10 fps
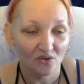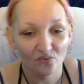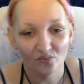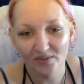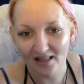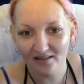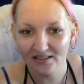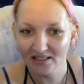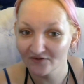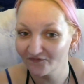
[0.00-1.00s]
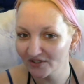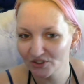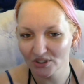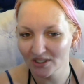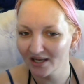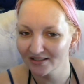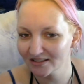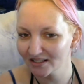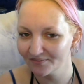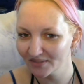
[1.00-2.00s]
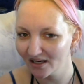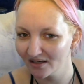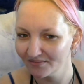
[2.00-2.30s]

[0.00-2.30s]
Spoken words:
reality and fiction at the same time.